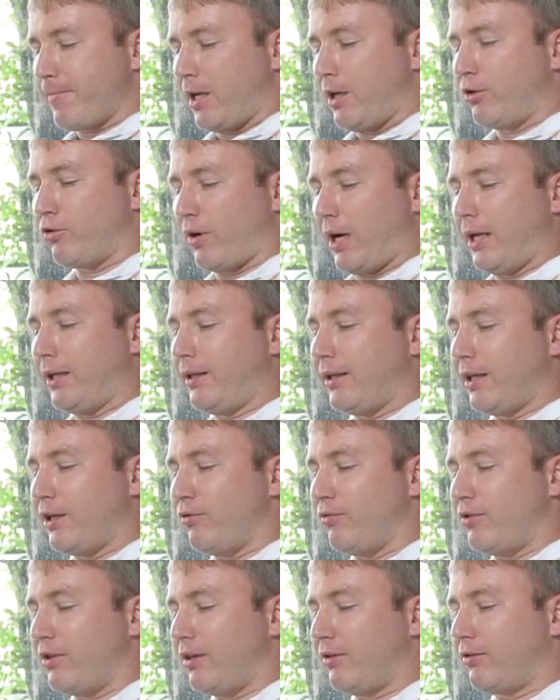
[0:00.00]
Is there anything that
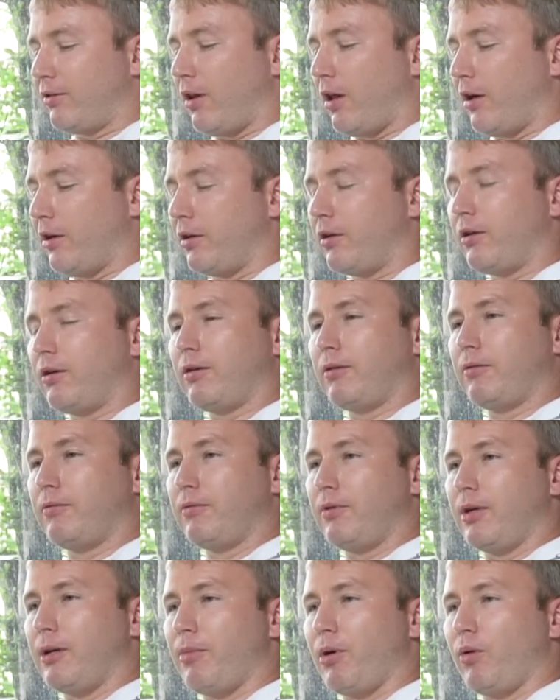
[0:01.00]
you dislike
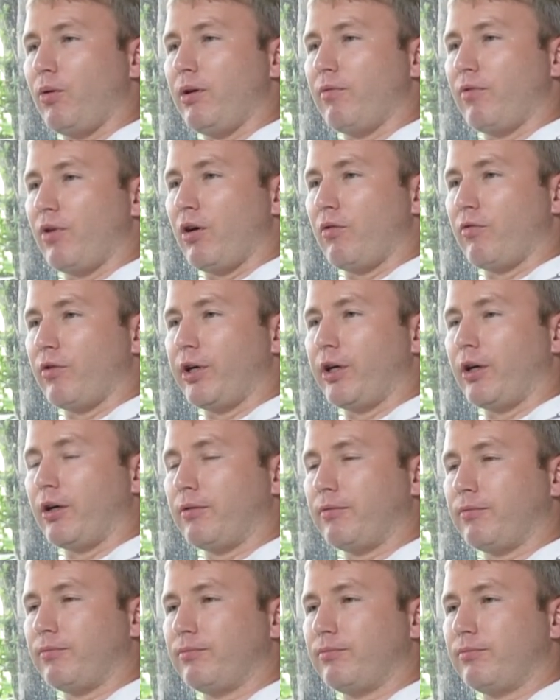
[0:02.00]
about living over
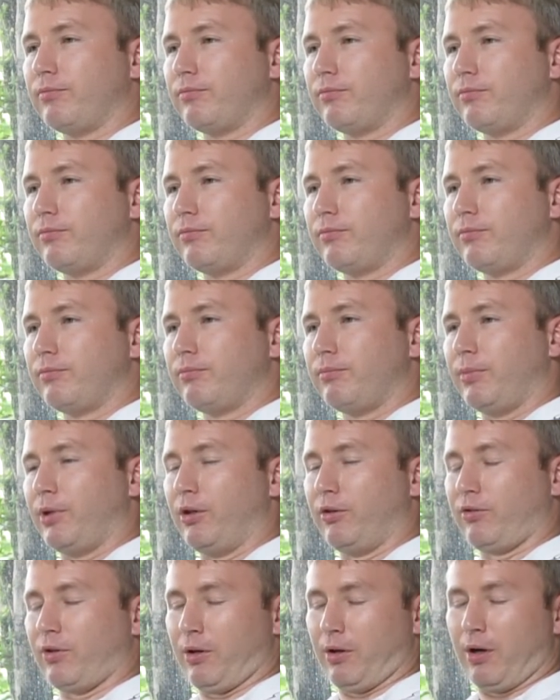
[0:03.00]
here?
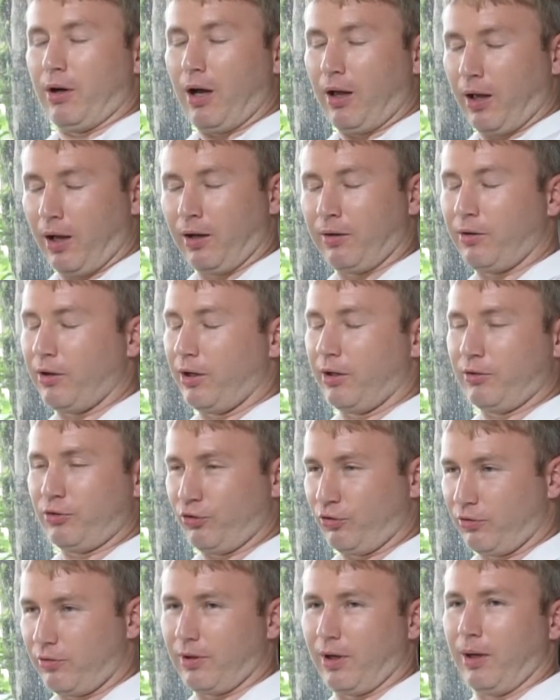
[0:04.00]
because I, am gonna
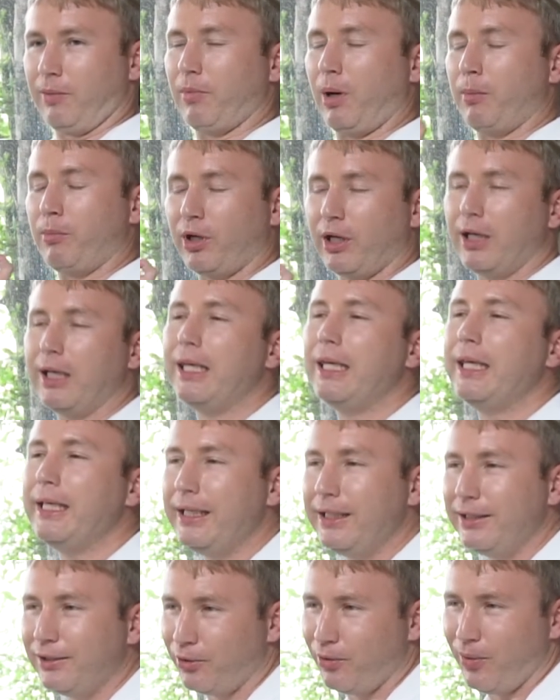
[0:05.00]
just I'm, I'm, gonna
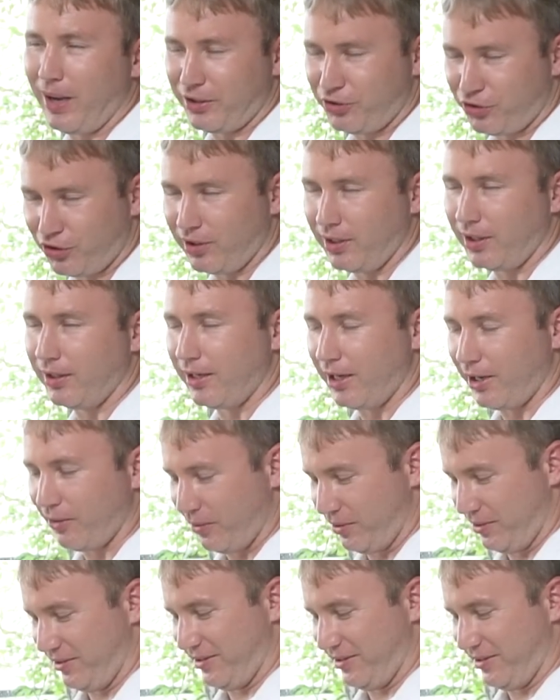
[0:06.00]
lead the question in now.